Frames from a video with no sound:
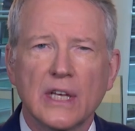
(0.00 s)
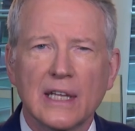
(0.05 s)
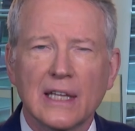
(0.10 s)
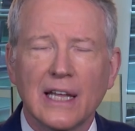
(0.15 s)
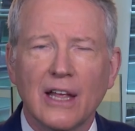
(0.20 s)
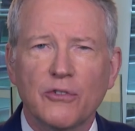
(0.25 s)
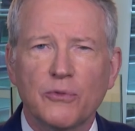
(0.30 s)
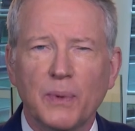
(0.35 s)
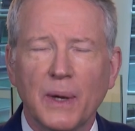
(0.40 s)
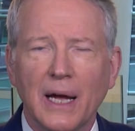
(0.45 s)

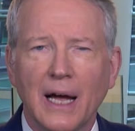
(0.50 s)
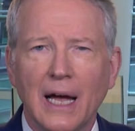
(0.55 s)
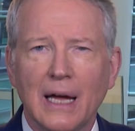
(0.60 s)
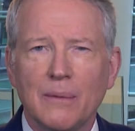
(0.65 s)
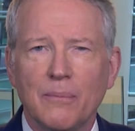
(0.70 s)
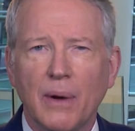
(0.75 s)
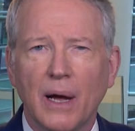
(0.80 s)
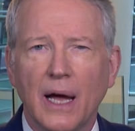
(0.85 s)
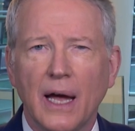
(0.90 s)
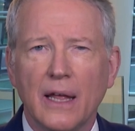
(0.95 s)
left
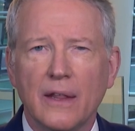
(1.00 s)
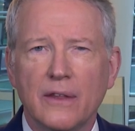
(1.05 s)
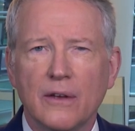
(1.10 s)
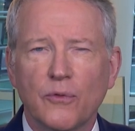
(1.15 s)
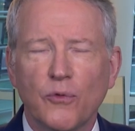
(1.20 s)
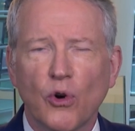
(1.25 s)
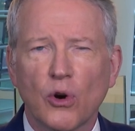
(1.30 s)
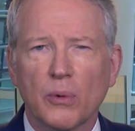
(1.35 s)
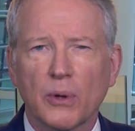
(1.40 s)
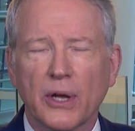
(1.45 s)
behind by the
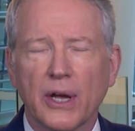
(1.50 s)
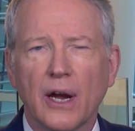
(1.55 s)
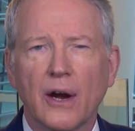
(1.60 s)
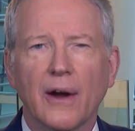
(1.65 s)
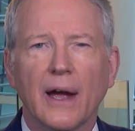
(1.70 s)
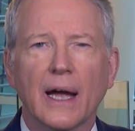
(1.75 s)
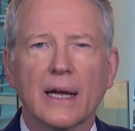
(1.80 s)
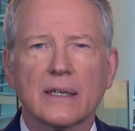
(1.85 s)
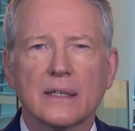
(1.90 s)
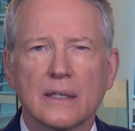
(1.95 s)
Affordable Care
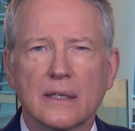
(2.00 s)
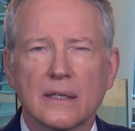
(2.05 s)
Act?